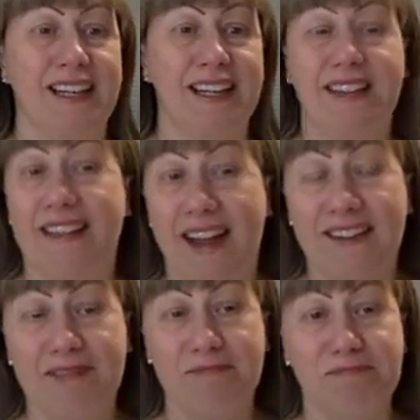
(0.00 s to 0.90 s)
He
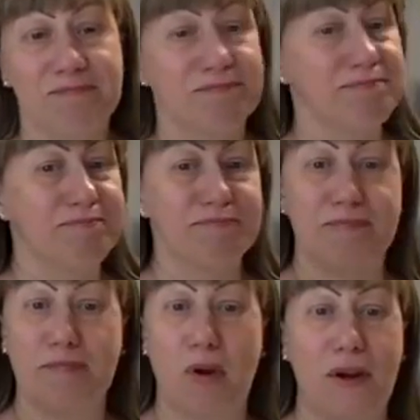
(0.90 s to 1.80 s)
then
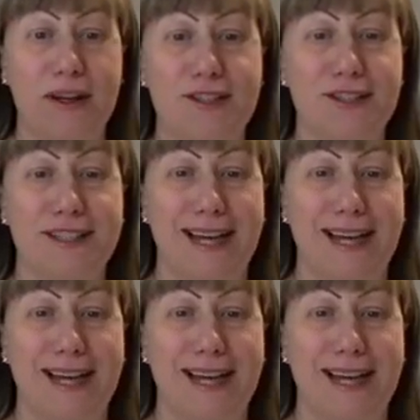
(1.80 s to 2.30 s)
bought into